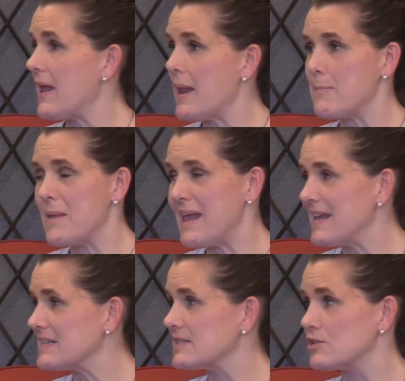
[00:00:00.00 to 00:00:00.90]
And
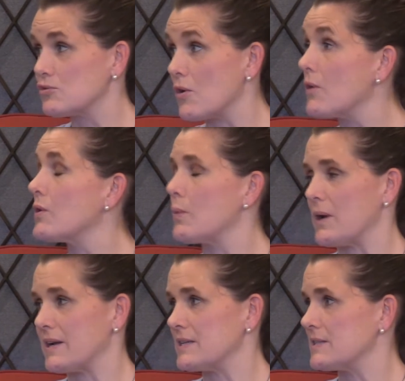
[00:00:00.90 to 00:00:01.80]
May is Stroke
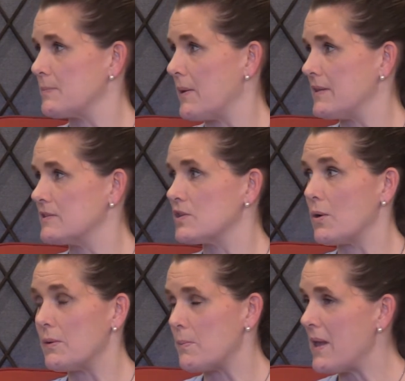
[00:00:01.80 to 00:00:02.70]
Awareness Month.
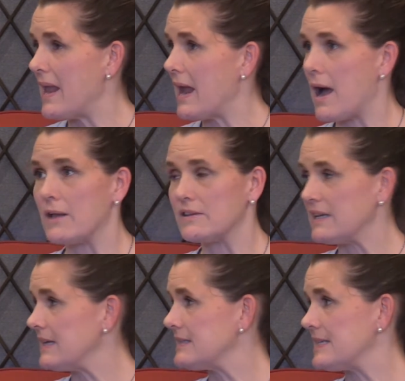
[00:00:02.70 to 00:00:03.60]
So in May, I'll
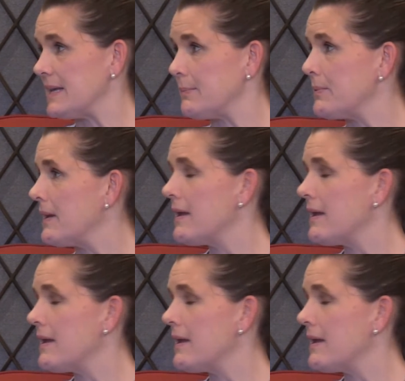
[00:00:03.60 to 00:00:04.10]
dig deep.